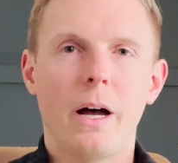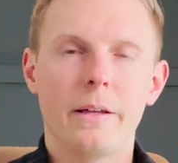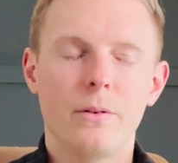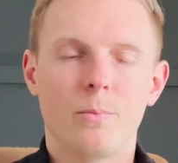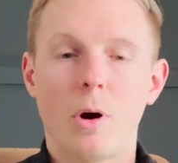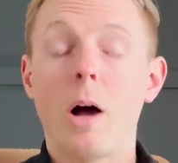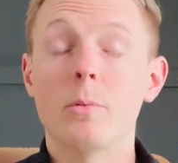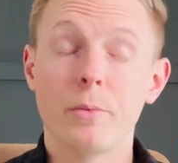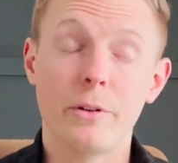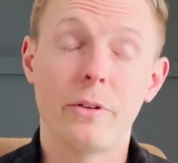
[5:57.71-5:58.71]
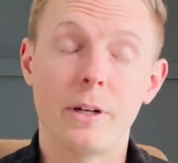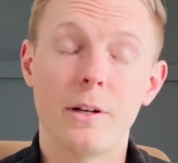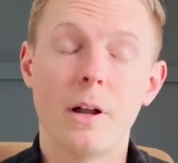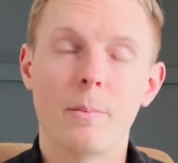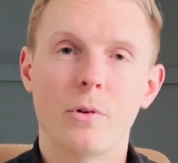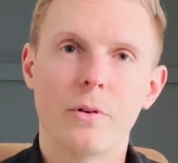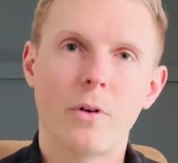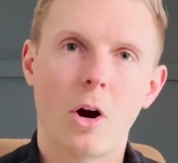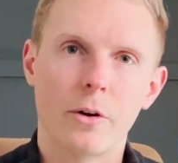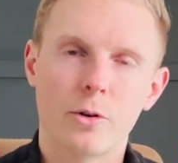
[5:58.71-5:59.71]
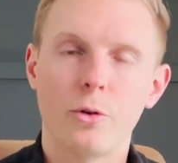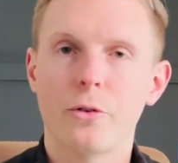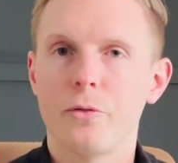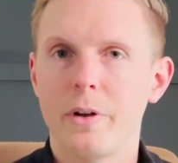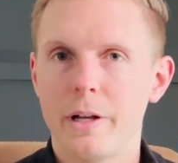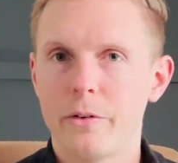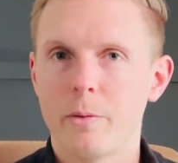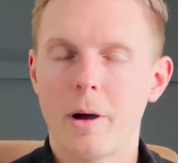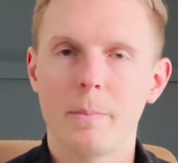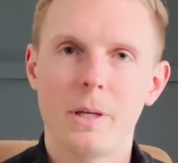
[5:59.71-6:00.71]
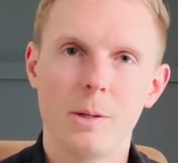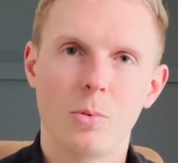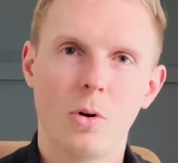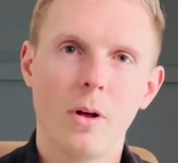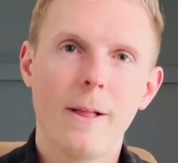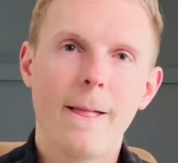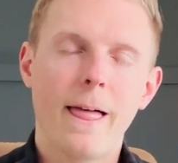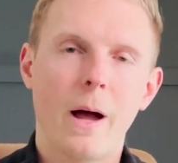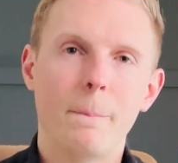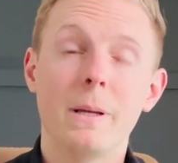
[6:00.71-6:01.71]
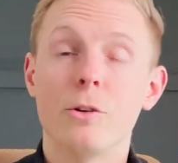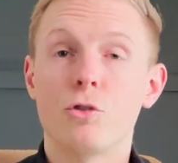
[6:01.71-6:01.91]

You've probably seen a number of articles or videos about people being